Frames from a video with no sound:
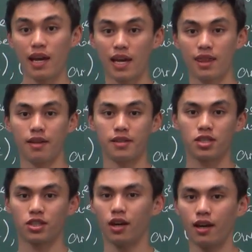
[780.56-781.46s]
in these
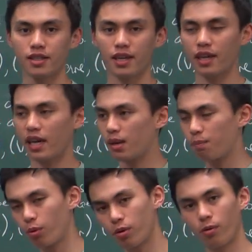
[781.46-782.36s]
charts, you
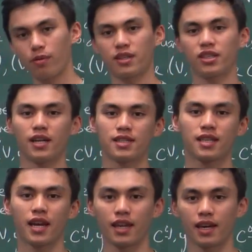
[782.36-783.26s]
put all the charts
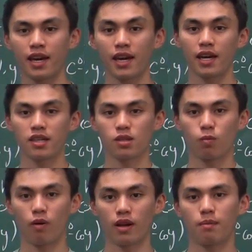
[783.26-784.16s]
together into
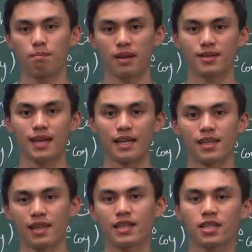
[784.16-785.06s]
one big set,
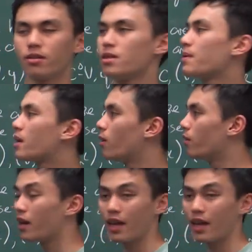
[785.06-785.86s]
and that's going to be called